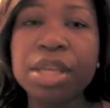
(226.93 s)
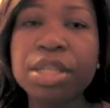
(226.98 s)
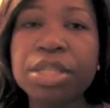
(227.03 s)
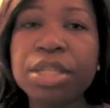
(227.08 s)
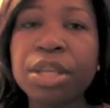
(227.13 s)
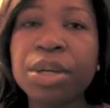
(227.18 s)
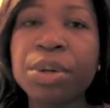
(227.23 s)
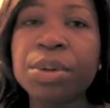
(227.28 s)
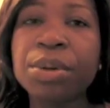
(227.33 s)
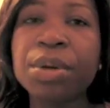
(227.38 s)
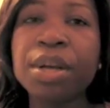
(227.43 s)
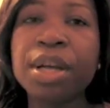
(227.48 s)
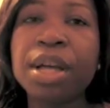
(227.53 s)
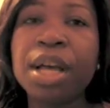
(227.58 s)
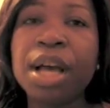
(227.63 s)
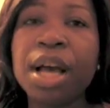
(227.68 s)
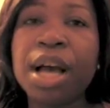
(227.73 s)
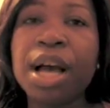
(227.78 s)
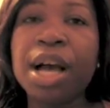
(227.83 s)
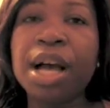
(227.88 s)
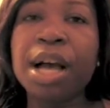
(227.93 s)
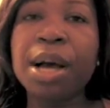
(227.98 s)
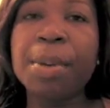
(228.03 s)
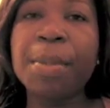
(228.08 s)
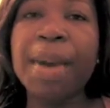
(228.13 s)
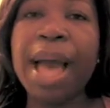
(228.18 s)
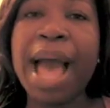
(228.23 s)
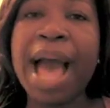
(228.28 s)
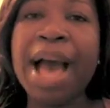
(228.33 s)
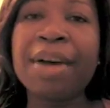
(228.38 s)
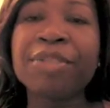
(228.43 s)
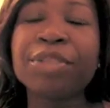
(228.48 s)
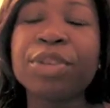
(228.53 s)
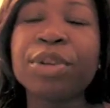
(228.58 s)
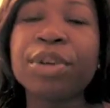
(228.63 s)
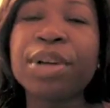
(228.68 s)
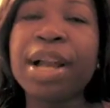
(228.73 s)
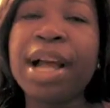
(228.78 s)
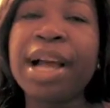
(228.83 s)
So after